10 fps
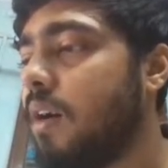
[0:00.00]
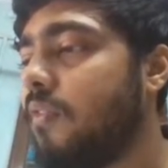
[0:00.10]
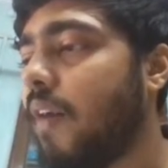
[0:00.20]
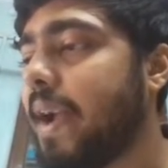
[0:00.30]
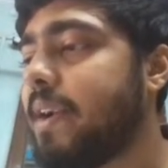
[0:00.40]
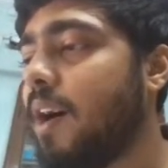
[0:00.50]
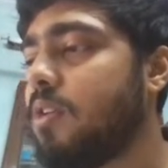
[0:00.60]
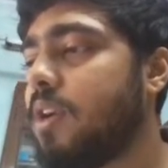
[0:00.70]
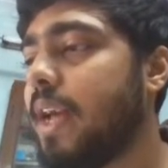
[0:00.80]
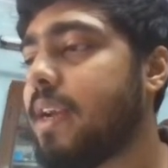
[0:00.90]
find
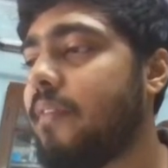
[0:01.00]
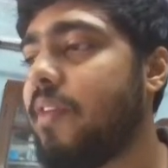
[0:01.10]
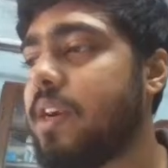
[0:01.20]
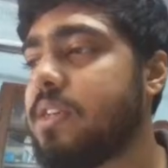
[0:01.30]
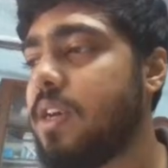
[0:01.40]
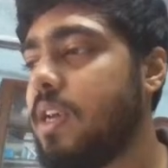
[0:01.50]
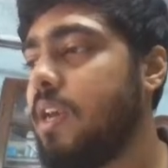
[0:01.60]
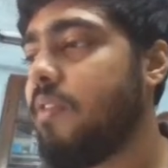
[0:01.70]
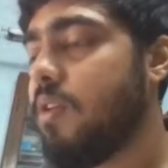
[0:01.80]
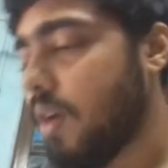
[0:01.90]
out like if it is a
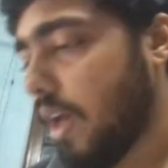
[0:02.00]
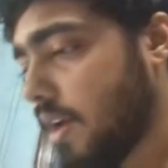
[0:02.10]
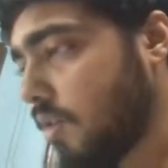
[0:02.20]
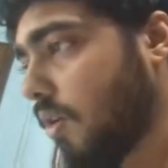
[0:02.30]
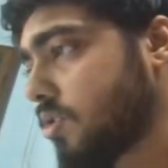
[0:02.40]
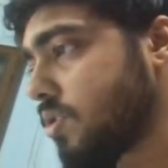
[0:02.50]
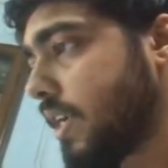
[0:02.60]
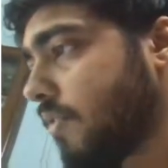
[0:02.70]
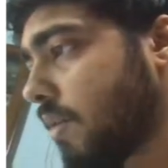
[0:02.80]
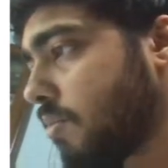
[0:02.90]
even. Okay, you also
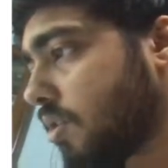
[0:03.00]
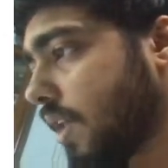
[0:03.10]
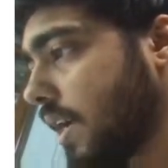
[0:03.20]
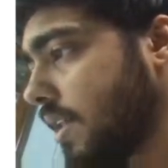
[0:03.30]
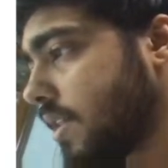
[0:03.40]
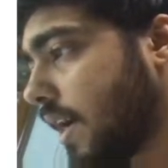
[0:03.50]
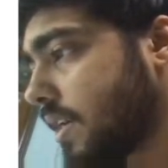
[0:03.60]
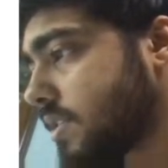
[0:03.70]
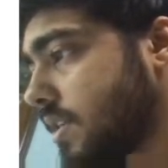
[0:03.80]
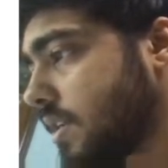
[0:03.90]
need one more thing, that
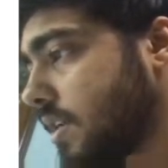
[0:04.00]
is